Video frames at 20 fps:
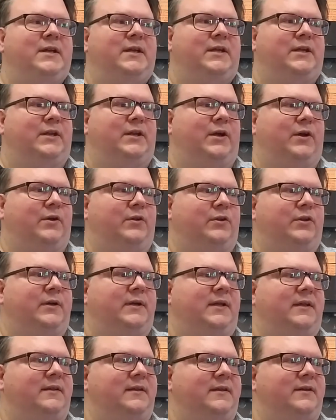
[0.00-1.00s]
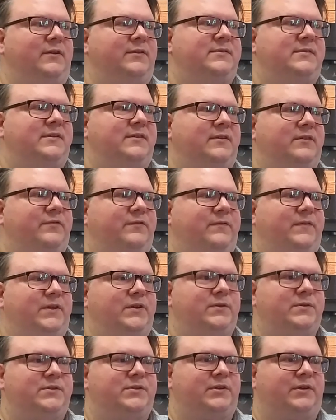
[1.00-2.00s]
you know, look a little to the
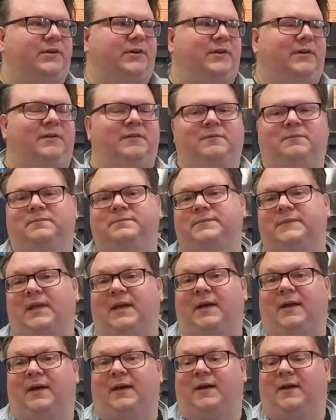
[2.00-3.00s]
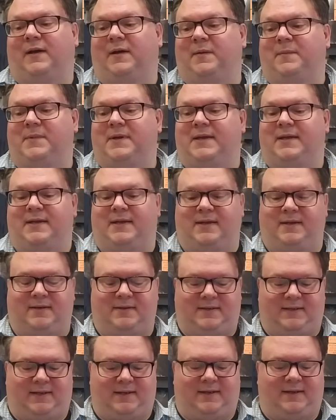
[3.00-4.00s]
future. Um,
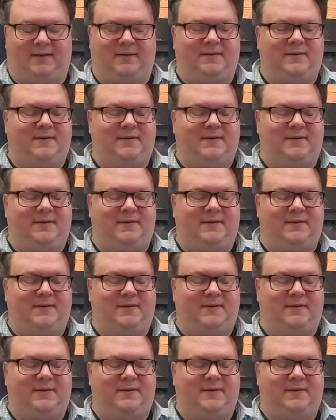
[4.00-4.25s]
and uh,